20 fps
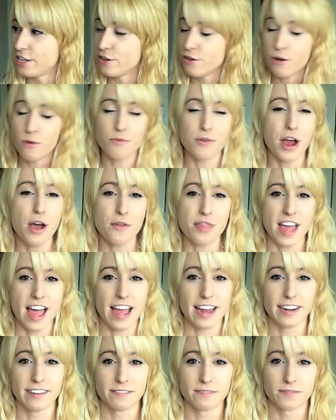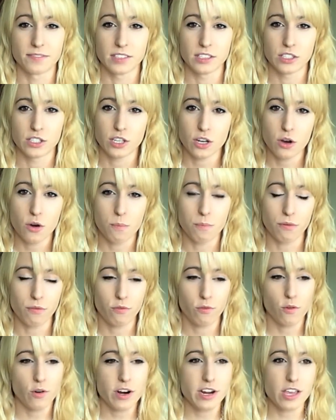you don't know that. So
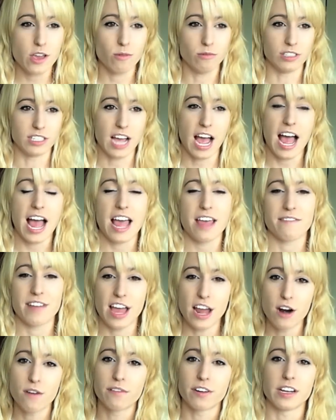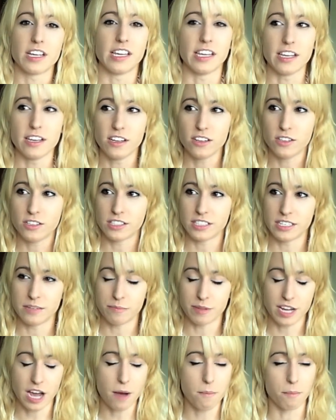before you dive head over heels
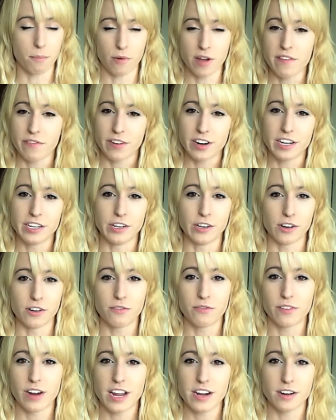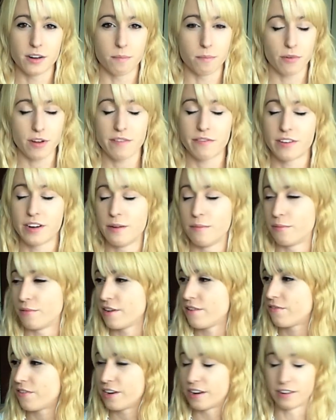and become boyfriend and girlfriend, or boyfriend and
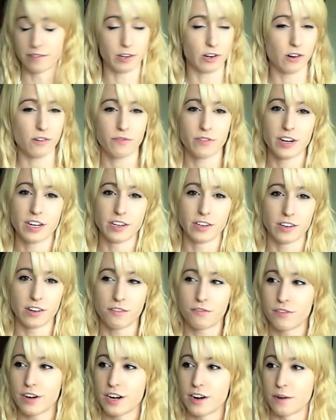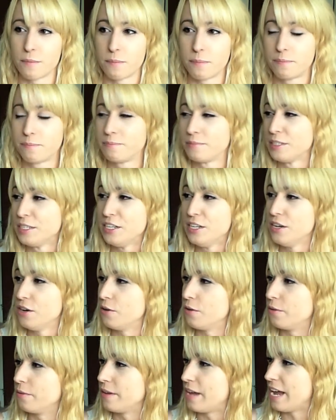boyfriend, or girlfriend and girlfriend, or
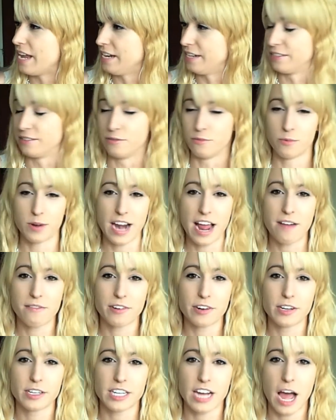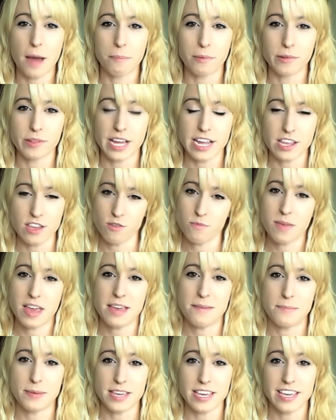and whatever couple that you
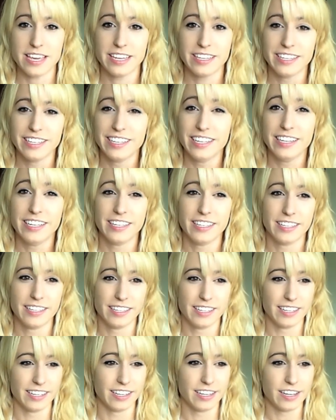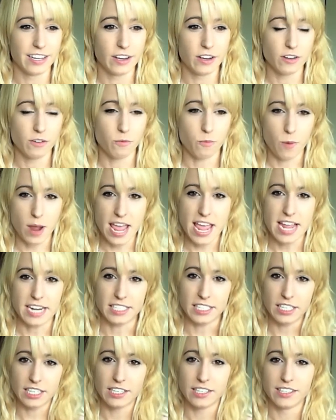may be,
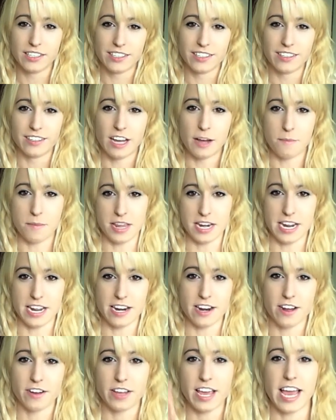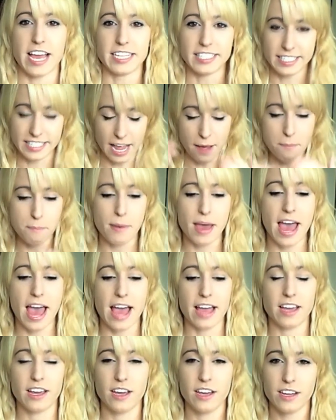wait a minute. Okay, step
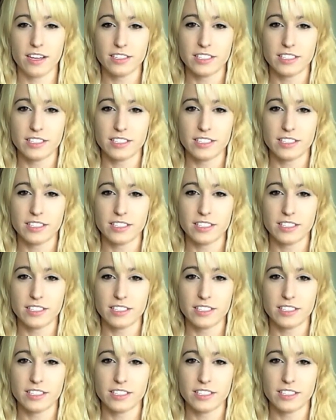back,